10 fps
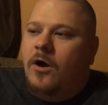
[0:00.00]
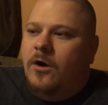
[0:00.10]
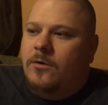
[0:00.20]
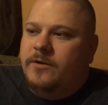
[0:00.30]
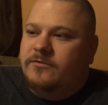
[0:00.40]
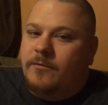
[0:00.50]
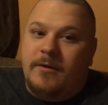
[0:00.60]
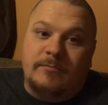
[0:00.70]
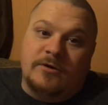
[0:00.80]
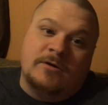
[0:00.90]
always
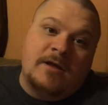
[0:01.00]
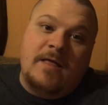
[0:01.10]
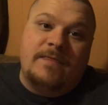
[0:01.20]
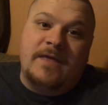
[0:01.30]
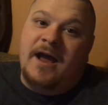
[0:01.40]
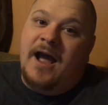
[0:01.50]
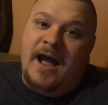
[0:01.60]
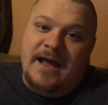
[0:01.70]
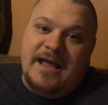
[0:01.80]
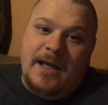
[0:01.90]
remember that
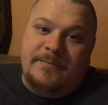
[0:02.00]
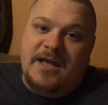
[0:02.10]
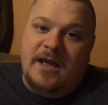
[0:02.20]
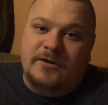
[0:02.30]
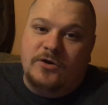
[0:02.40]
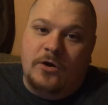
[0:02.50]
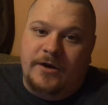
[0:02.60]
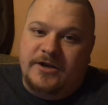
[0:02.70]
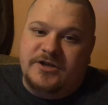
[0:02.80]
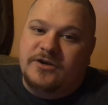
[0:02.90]
I am Ken
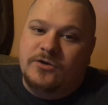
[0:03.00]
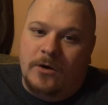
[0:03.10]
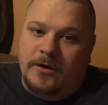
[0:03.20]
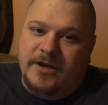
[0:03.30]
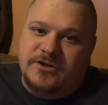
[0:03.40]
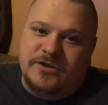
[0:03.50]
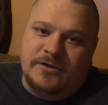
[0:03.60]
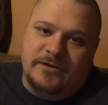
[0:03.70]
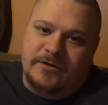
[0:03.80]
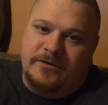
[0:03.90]
Carnage, and Carnage
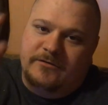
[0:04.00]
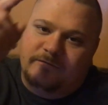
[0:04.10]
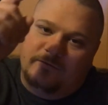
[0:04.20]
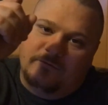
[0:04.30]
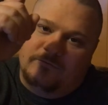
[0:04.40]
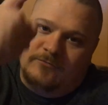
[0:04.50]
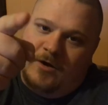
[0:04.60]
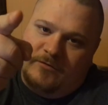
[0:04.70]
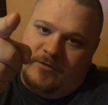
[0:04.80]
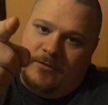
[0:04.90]
is
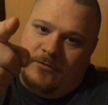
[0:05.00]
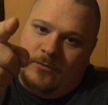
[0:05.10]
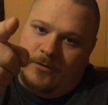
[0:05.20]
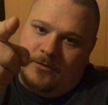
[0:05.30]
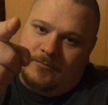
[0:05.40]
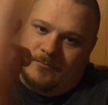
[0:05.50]
right around the corner.